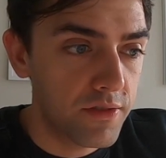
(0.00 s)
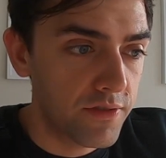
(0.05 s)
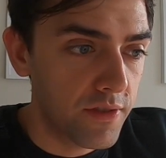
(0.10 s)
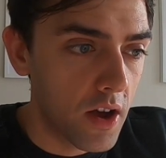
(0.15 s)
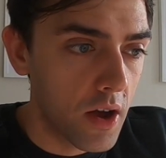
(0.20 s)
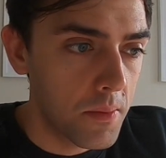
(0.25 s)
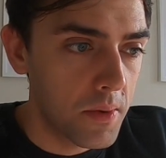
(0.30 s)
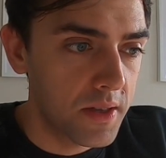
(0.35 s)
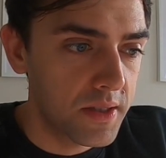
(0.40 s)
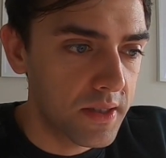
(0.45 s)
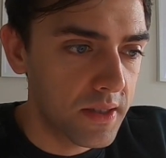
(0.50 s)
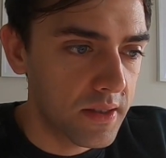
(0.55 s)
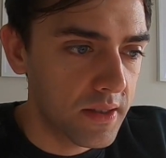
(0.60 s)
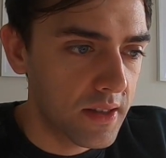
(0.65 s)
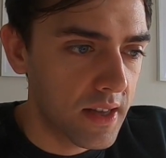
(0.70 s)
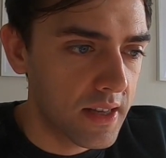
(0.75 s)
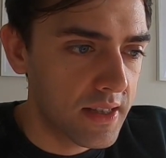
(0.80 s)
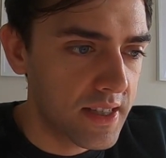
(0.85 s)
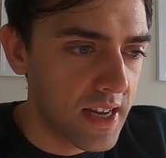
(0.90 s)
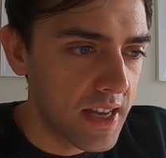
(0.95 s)
farmers,
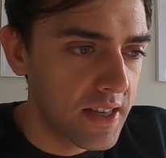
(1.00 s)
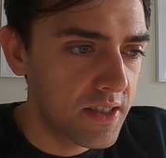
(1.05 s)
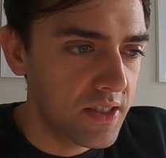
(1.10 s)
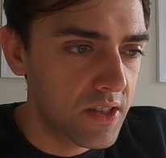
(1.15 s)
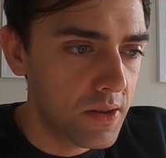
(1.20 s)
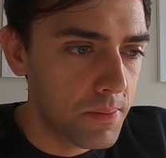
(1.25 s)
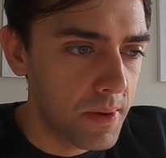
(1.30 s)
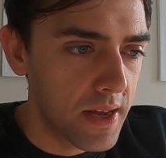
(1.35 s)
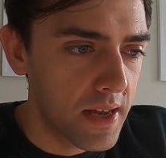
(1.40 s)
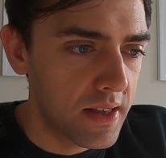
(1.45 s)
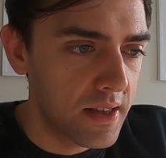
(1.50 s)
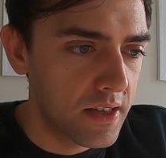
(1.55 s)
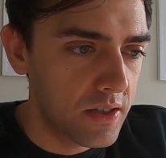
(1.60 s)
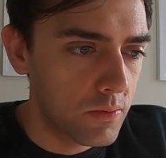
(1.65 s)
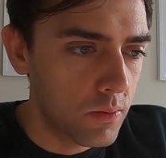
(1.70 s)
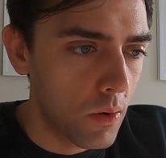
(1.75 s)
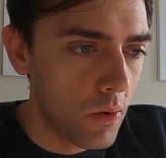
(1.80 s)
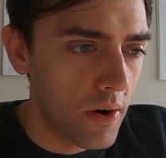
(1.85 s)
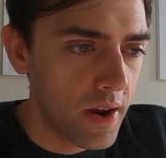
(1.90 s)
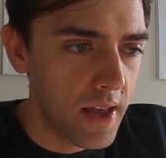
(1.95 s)
there tends to be this
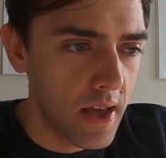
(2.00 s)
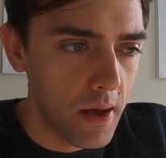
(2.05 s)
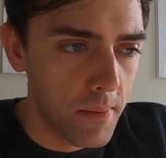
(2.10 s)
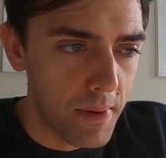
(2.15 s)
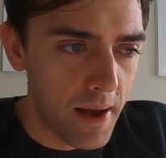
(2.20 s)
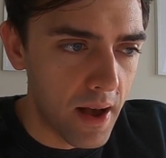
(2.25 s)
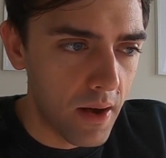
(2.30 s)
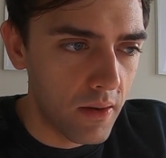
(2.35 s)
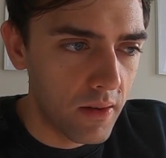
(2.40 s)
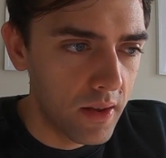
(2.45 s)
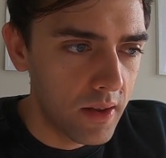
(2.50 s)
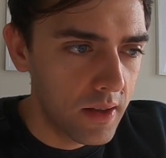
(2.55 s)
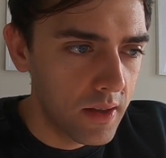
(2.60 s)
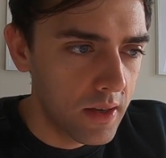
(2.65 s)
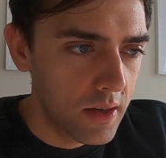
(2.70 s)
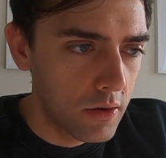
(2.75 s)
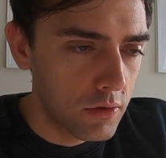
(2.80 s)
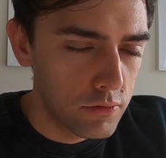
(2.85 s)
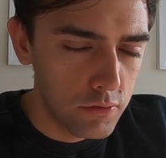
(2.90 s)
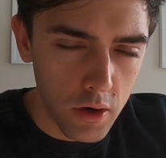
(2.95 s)
worry about
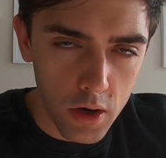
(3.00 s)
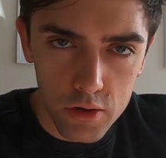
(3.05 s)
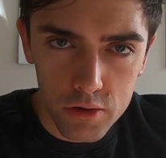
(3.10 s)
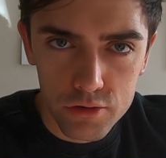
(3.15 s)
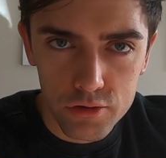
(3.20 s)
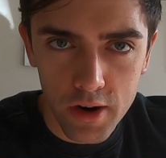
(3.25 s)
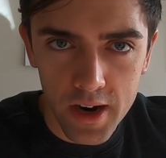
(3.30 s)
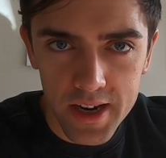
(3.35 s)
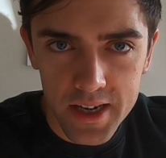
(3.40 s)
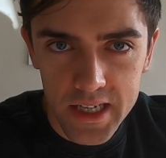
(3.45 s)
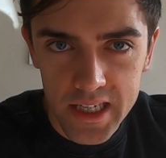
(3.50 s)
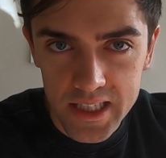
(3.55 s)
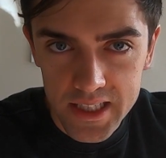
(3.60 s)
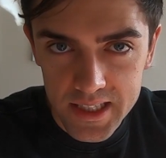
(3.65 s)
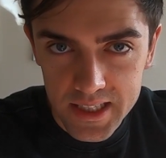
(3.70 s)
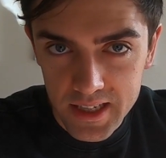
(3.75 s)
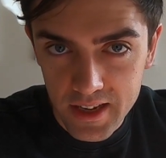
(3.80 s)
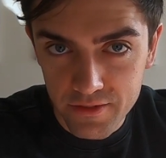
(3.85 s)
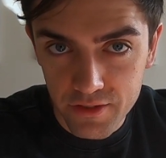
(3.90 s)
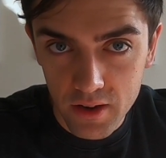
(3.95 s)
rogue
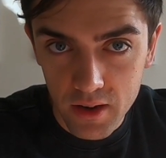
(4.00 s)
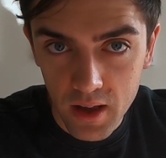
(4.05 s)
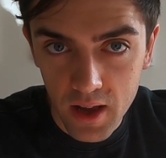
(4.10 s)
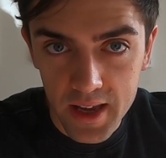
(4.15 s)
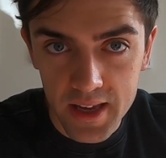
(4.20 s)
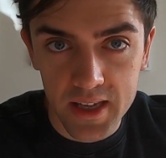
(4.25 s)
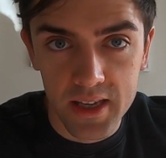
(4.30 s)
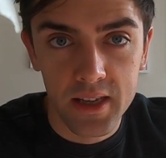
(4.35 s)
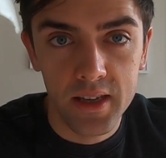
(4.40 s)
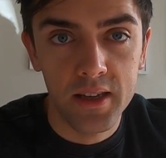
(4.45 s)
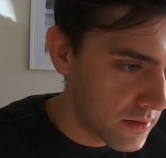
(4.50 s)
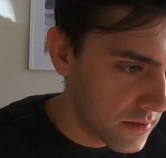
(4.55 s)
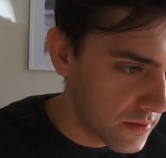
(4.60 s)
traders, if you like.